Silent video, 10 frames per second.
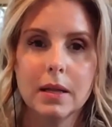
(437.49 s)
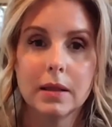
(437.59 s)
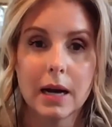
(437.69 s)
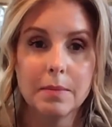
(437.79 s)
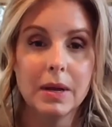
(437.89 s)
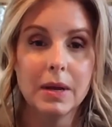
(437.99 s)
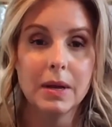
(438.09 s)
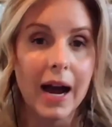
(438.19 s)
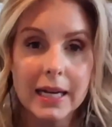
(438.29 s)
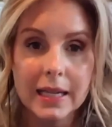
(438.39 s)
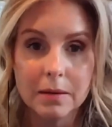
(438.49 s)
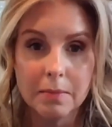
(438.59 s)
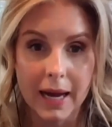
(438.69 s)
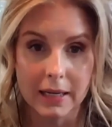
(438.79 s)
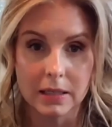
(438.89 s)
that I'm inviting them
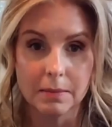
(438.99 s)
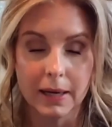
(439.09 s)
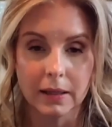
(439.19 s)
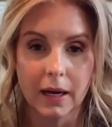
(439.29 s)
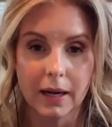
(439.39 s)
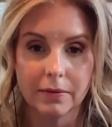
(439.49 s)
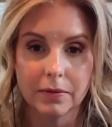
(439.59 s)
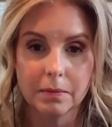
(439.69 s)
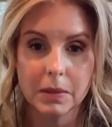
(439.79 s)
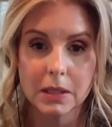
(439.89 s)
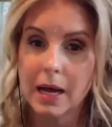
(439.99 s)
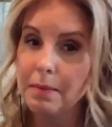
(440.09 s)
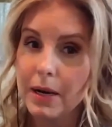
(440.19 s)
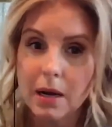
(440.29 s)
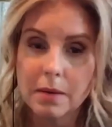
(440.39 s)
back into my life because that
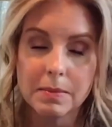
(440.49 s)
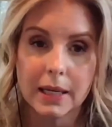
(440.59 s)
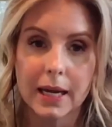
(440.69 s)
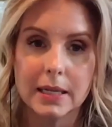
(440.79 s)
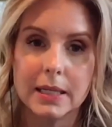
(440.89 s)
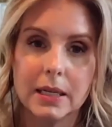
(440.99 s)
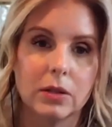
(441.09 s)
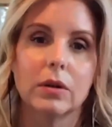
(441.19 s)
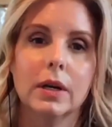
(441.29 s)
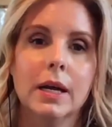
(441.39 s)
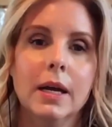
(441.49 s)
may not be the case either.